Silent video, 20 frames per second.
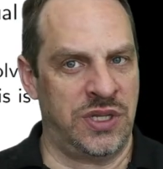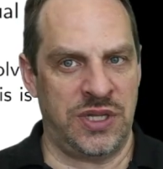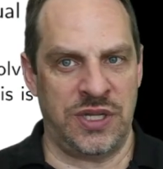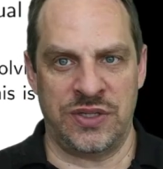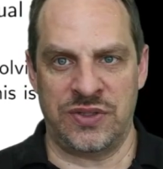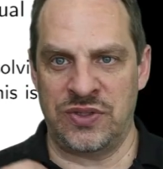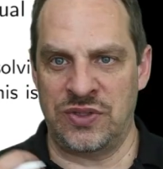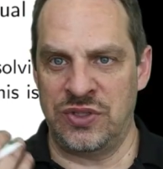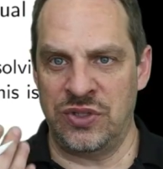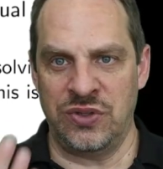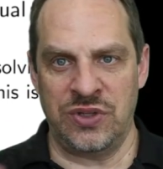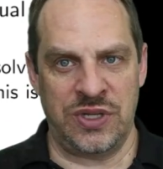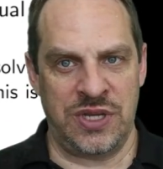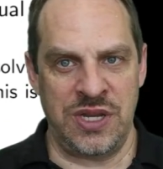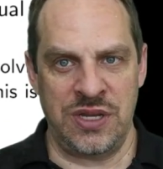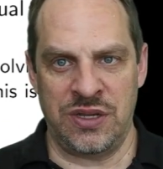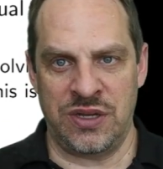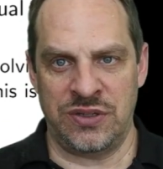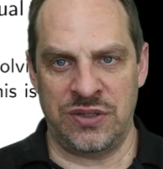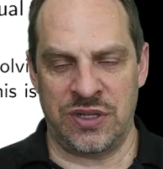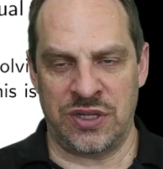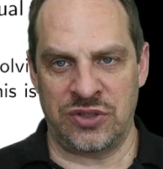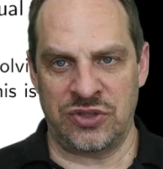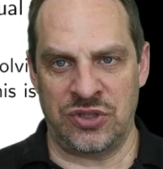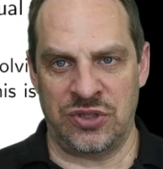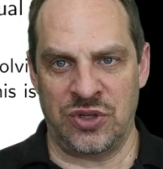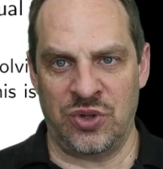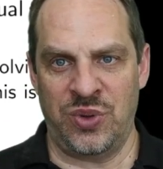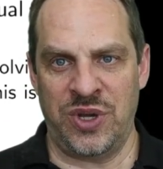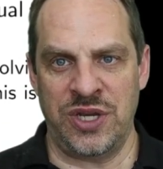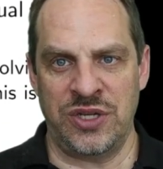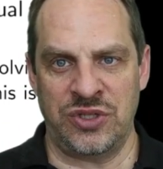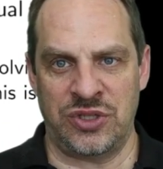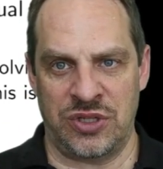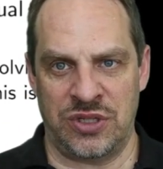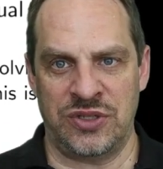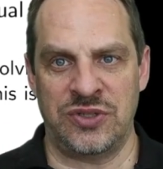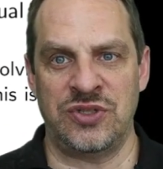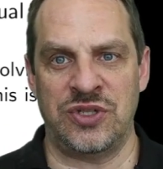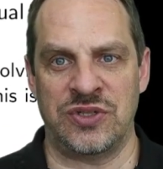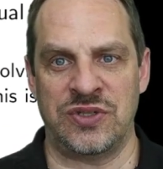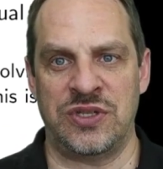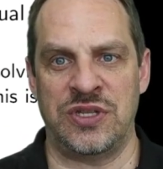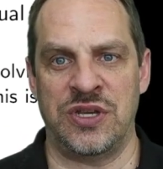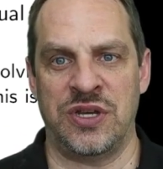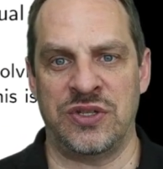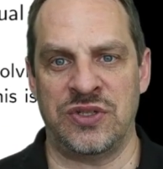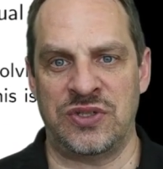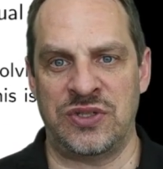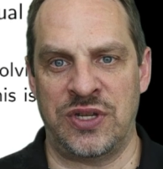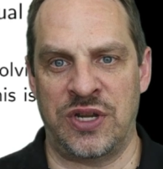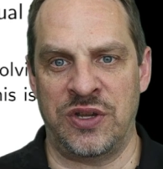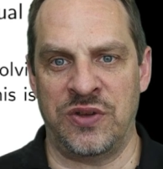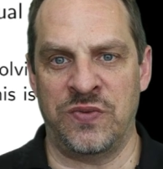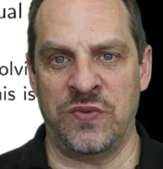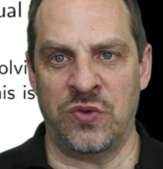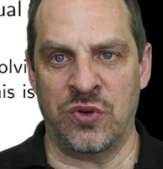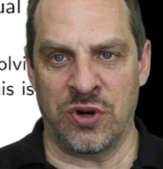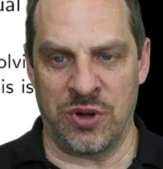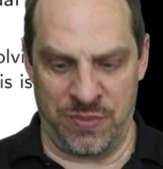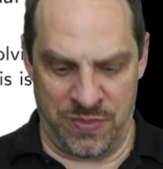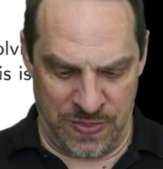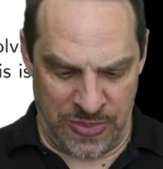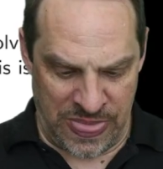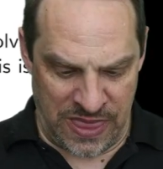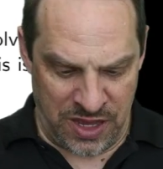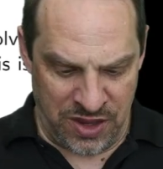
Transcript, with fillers: It's still the heat conduction equation, it's just the unsteady form.